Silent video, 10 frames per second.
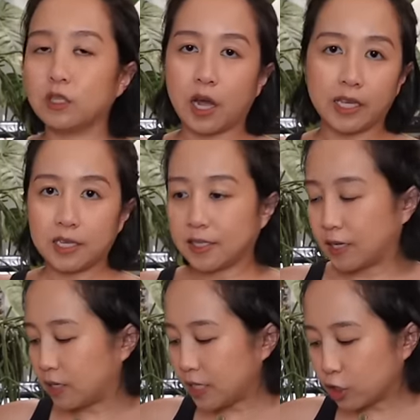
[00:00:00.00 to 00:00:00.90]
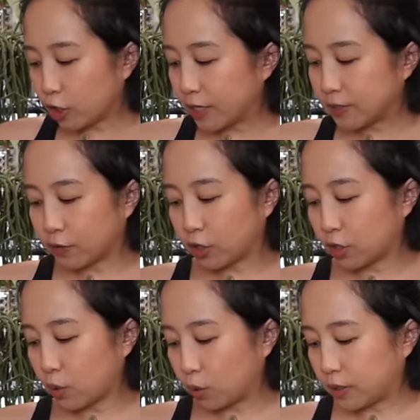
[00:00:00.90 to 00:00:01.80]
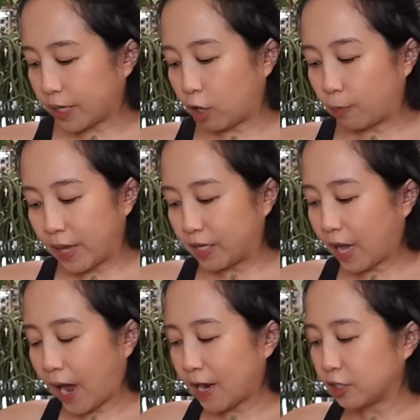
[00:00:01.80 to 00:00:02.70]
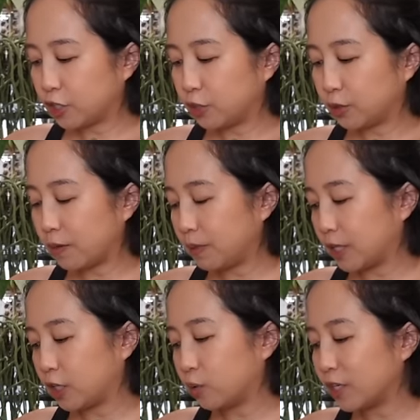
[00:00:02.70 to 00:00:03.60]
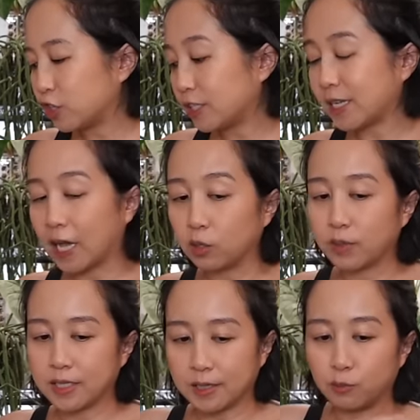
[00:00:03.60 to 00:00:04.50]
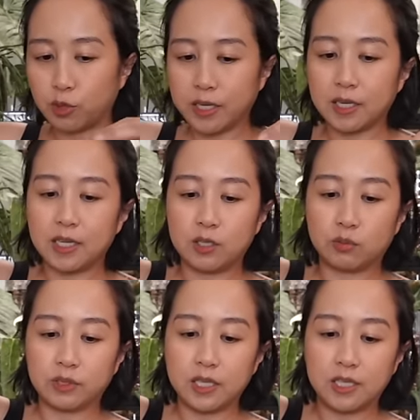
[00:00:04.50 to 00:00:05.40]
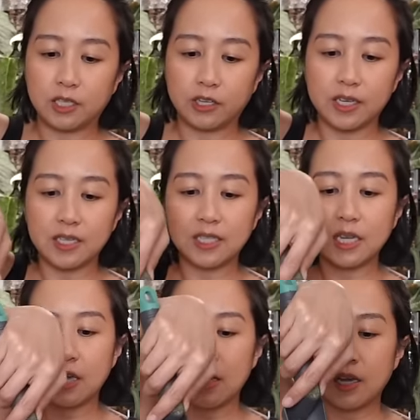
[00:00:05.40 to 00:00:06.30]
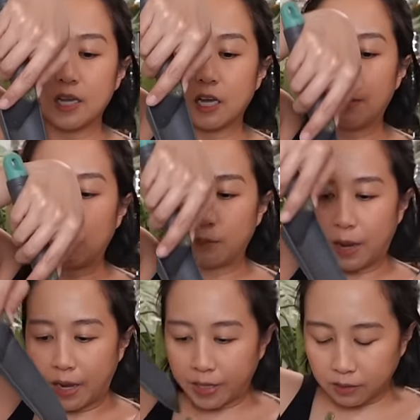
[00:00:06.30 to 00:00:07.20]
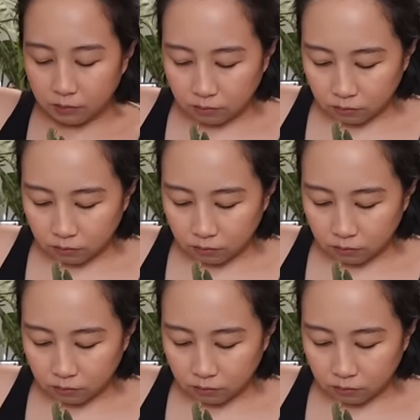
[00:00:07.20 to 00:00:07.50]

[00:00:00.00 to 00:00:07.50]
I can send an e-transfer or like I'll pay cash. You know what I mean? Like, you can just tell when someone is really serious about buying